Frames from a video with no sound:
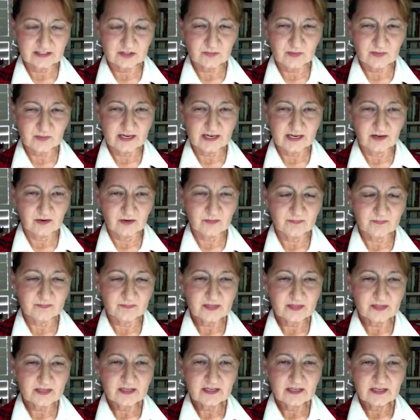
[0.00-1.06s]
well,
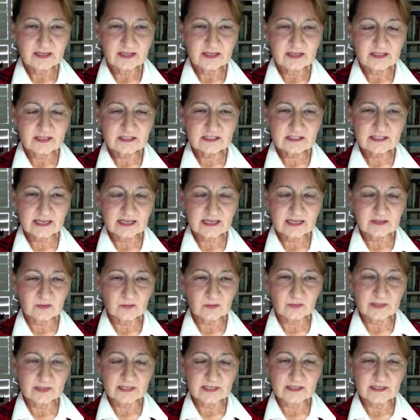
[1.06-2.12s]
is that
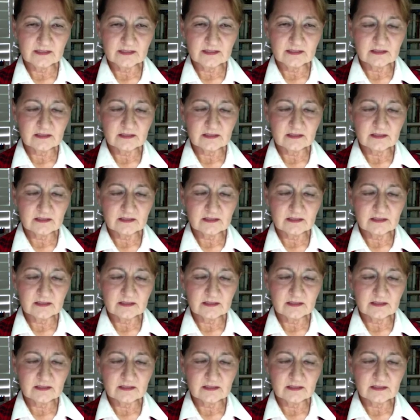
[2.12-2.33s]
we